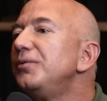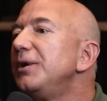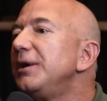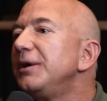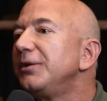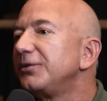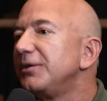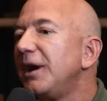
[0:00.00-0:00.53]

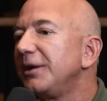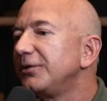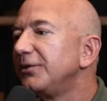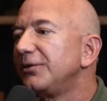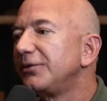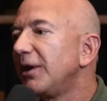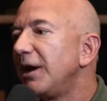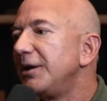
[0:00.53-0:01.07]
Ring is not
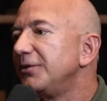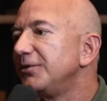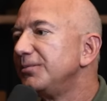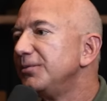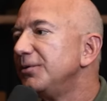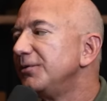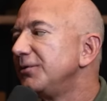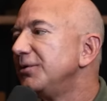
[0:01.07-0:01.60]
designed to
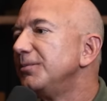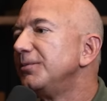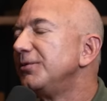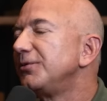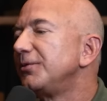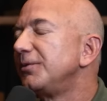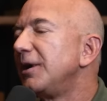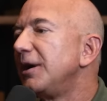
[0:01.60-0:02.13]
move
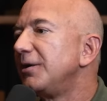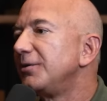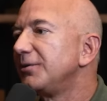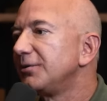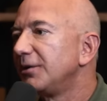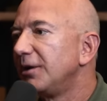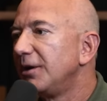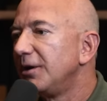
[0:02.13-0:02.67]
humans around.
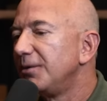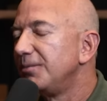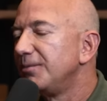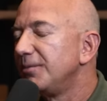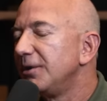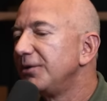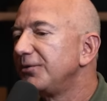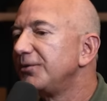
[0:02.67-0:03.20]

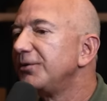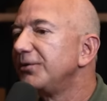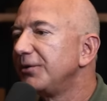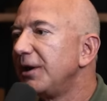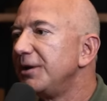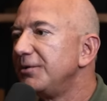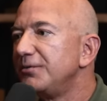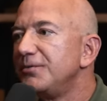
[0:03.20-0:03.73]
It's
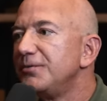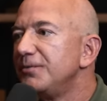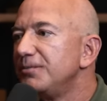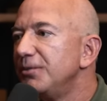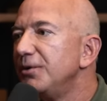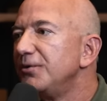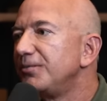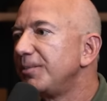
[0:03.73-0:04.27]
designed to
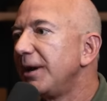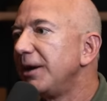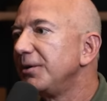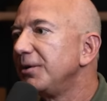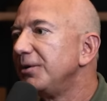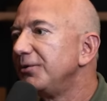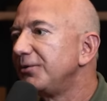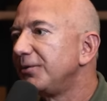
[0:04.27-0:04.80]
move
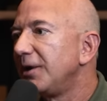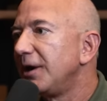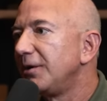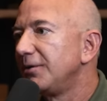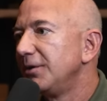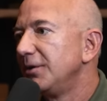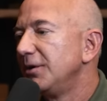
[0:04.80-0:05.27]
payloads around.